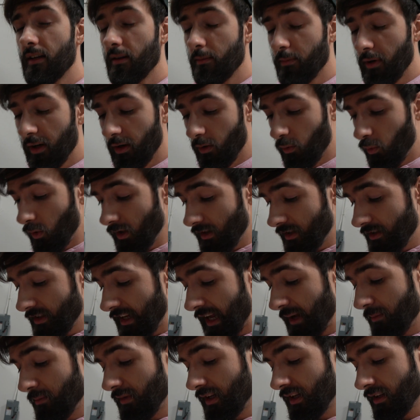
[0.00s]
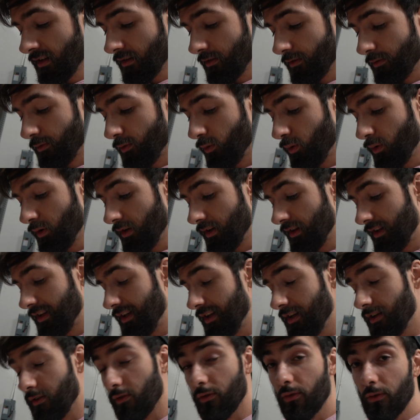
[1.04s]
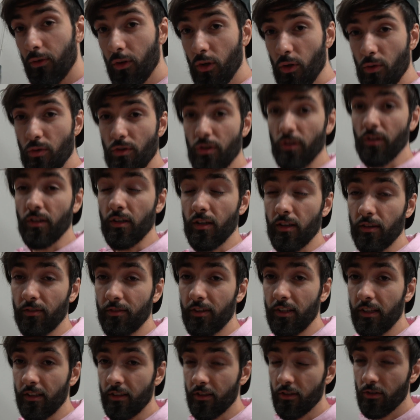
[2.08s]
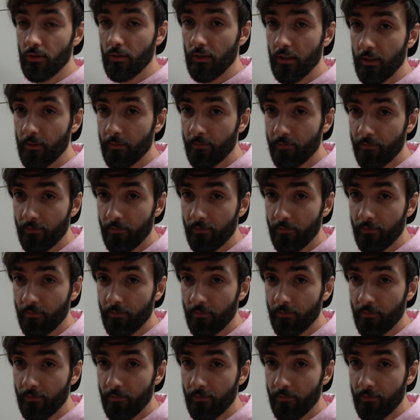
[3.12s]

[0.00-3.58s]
But what does that mean for the future of the industry?